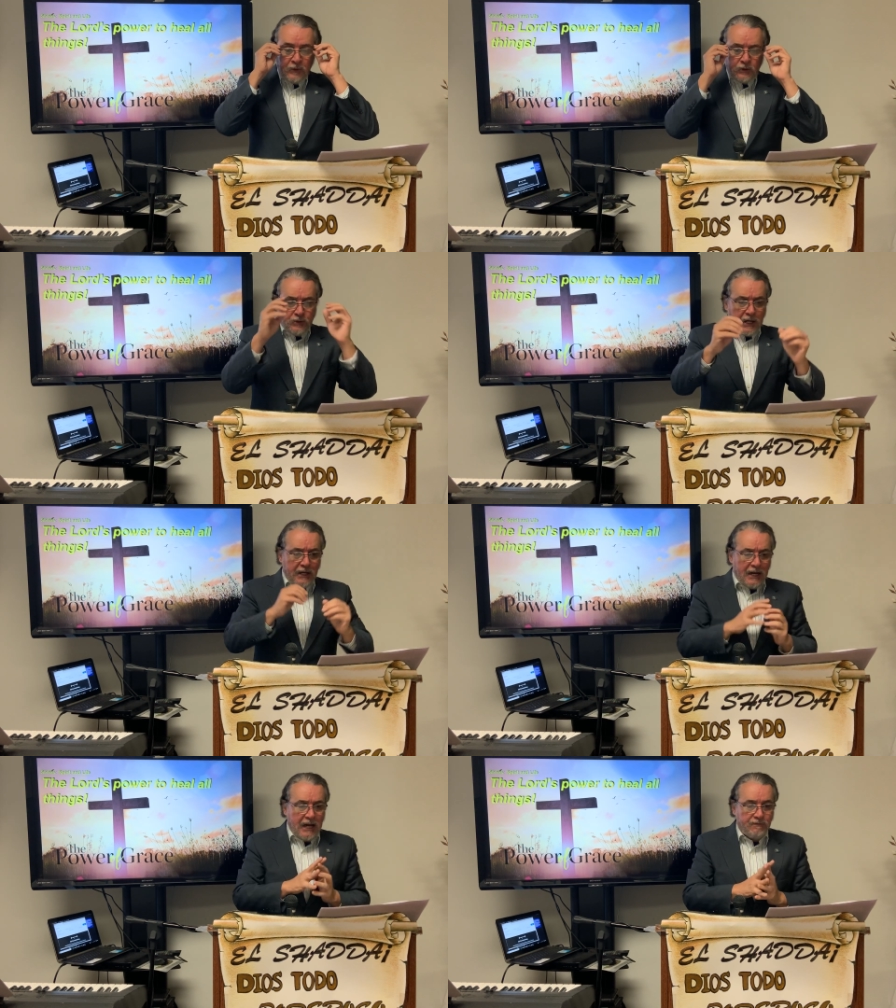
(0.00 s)
Today
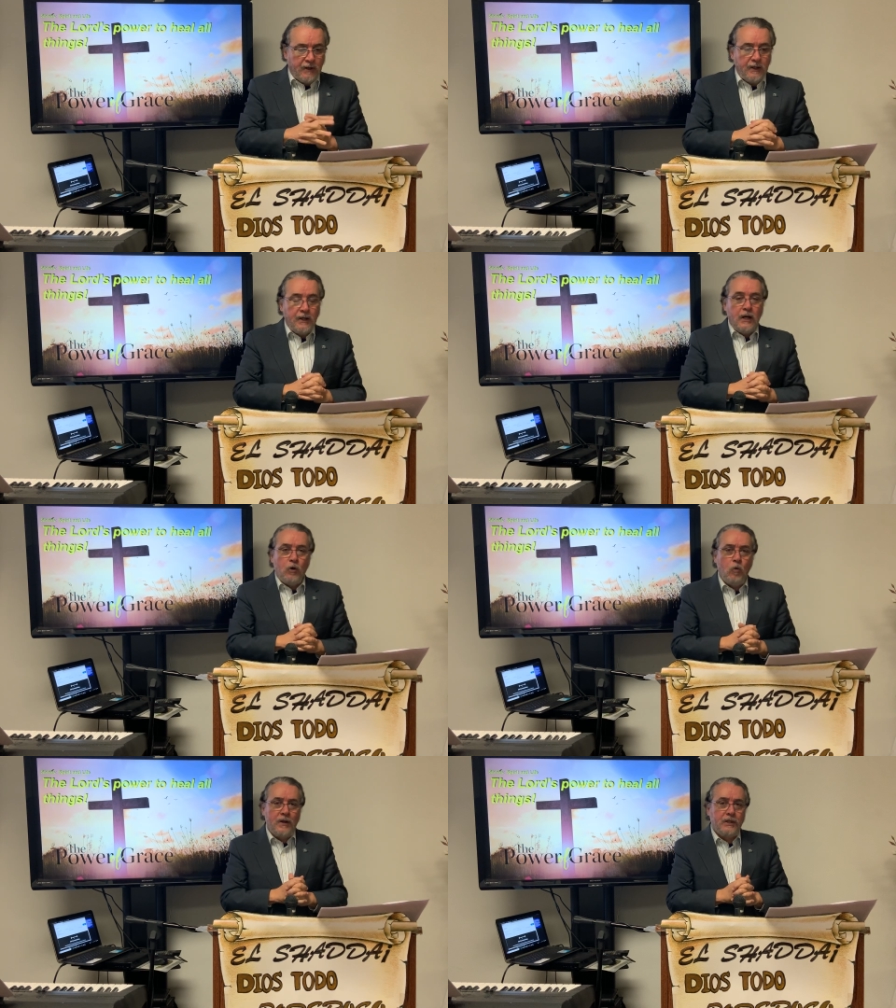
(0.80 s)
I have a
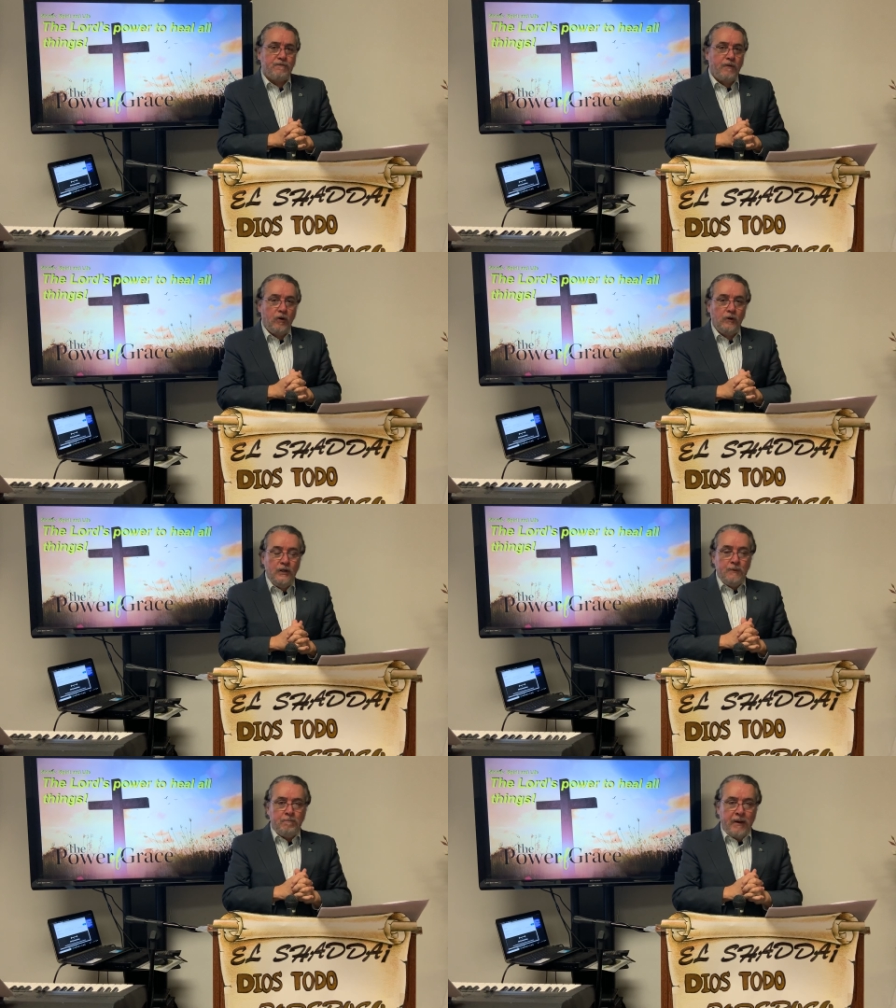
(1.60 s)

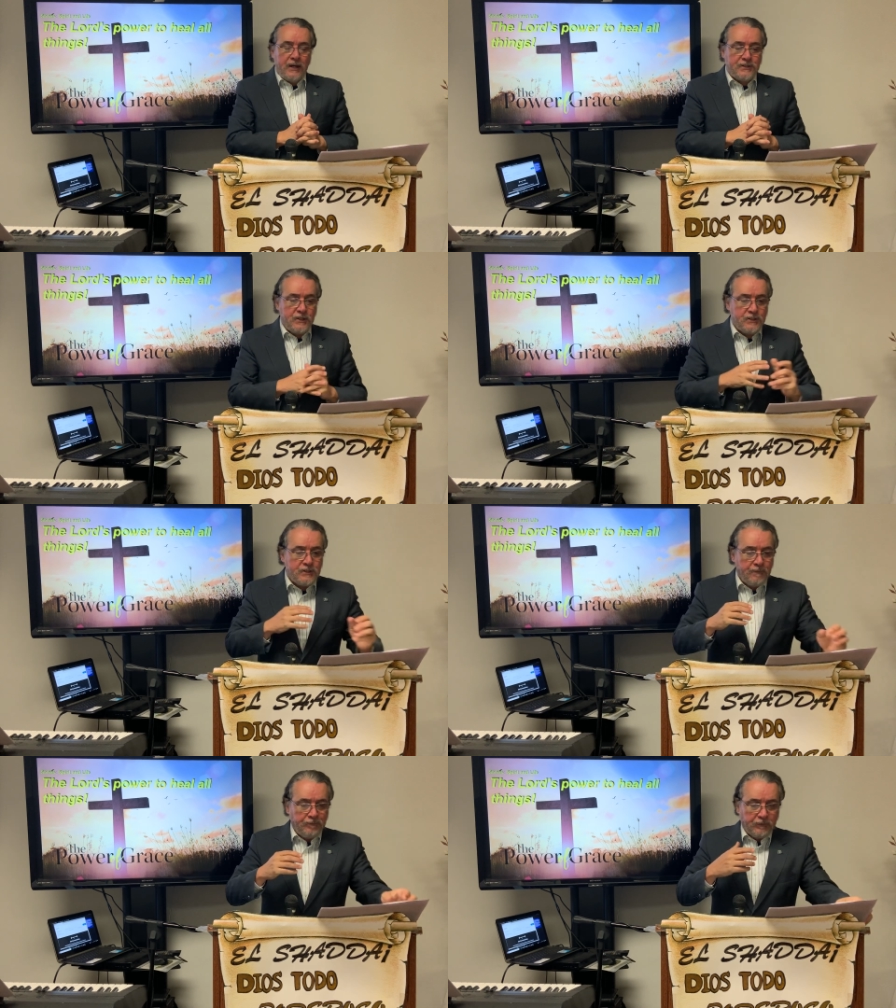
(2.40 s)
wonderful
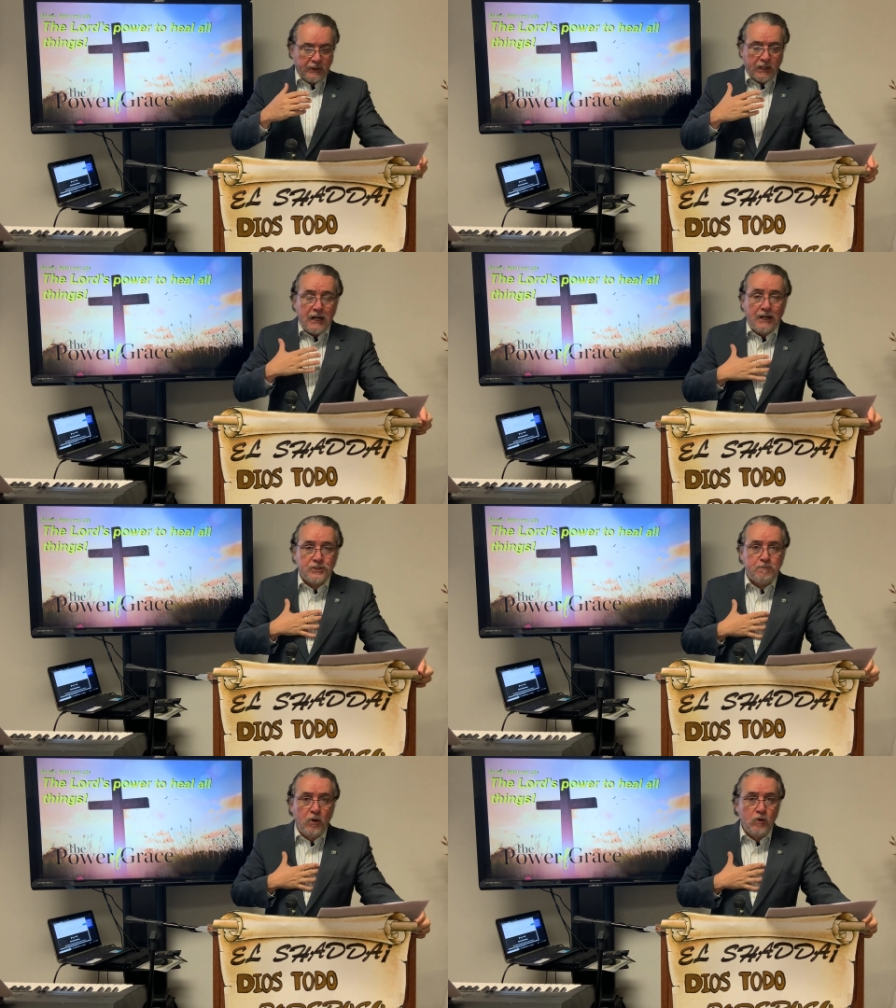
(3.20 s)
message that God
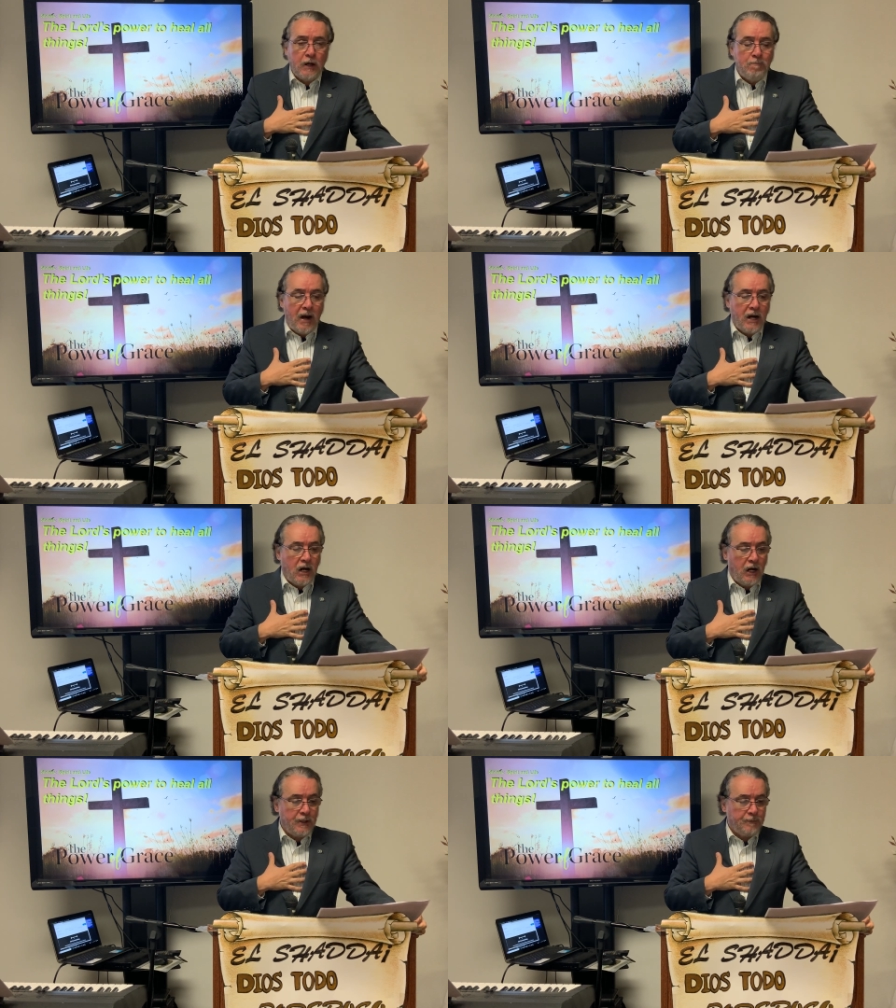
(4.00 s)
spoke in my
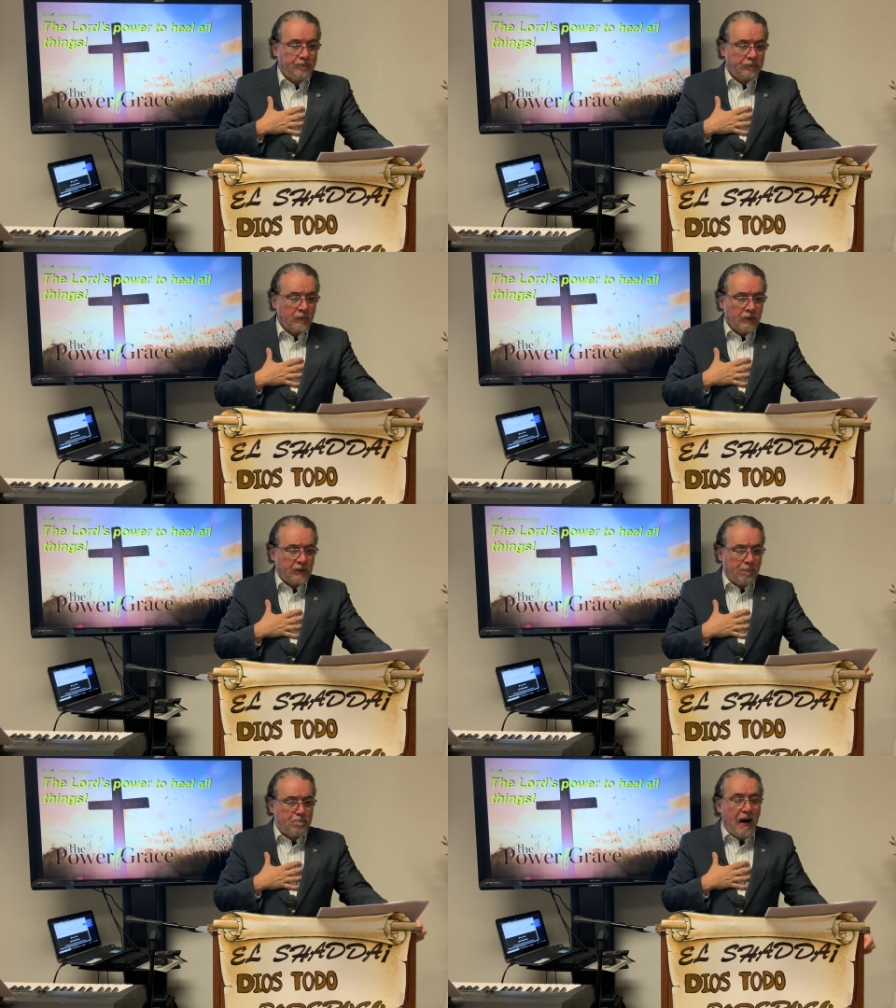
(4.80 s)
heart.
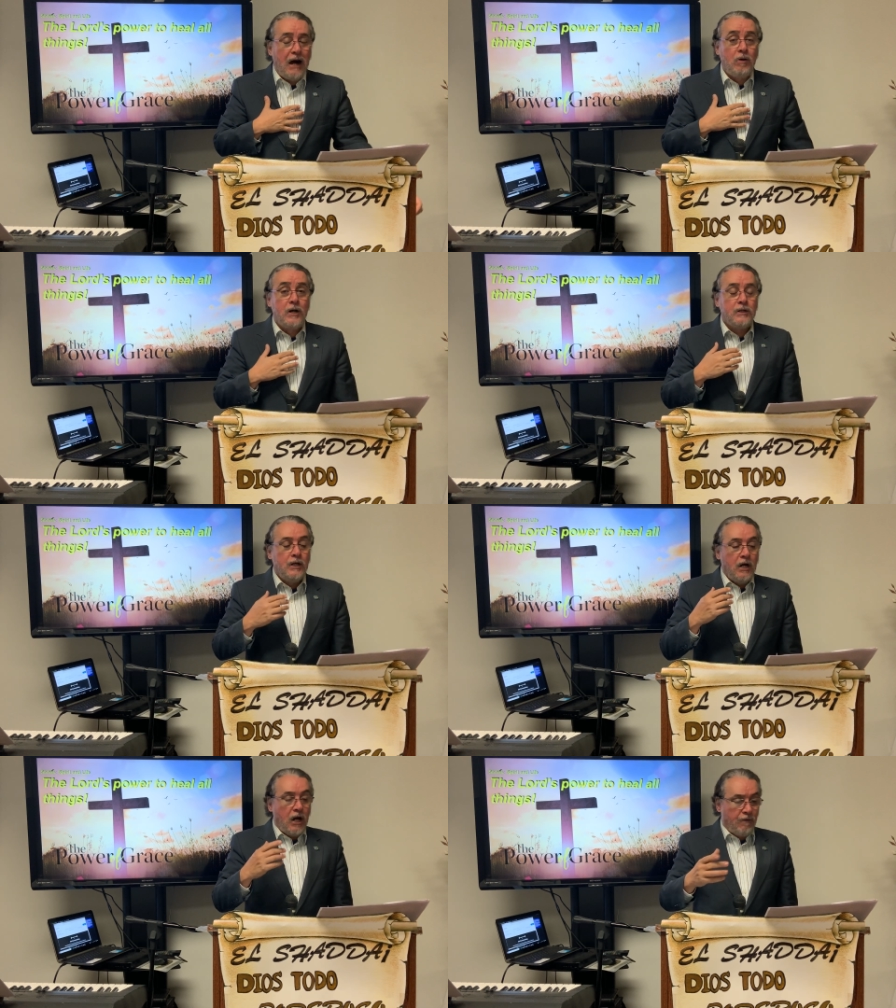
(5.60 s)
The power
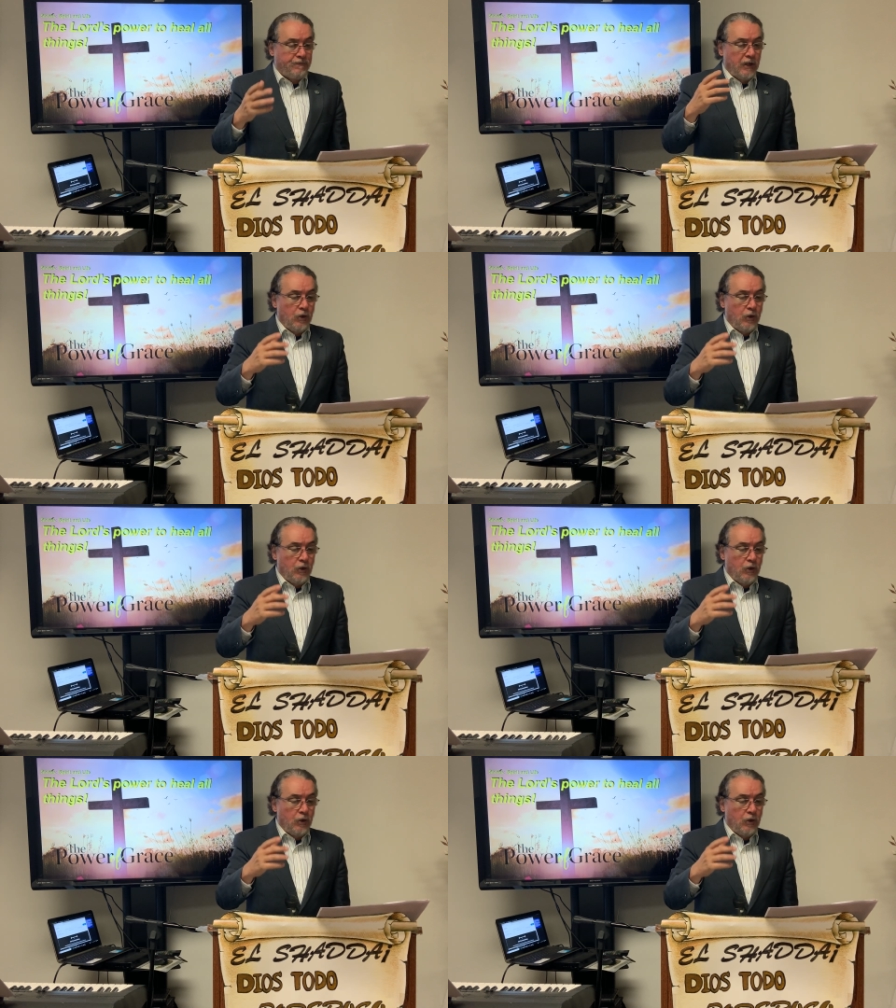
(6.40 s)
of the